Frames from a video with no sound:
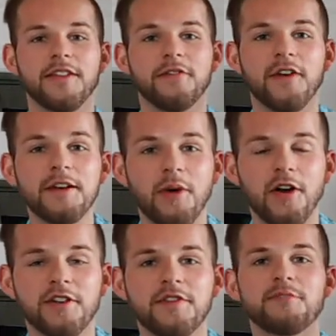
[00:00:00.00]
The fun
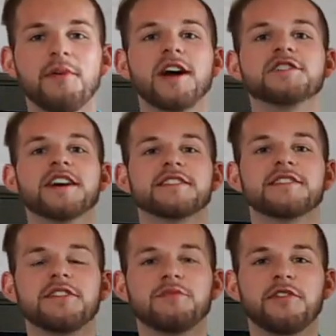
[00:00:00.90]
part of this project
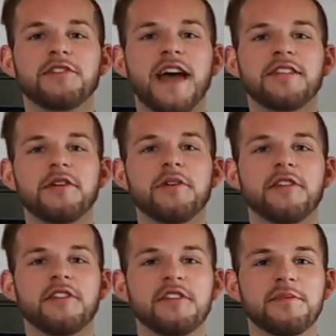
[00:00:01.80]
was that there was
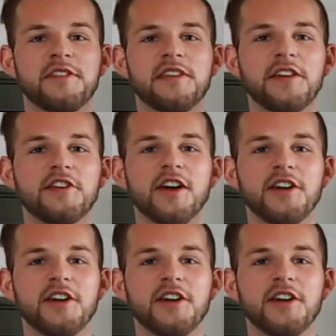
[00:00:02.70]
a specific